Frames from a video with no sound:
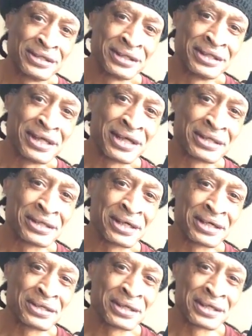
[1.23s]
Yes,
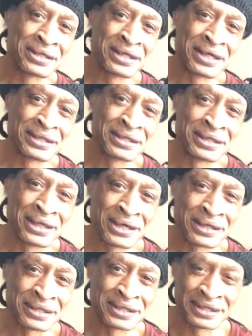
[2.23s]
yes, yes, yes,
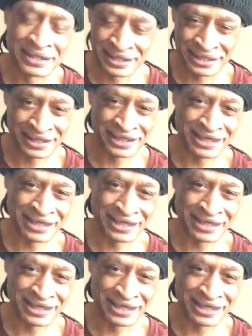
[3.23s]
yes.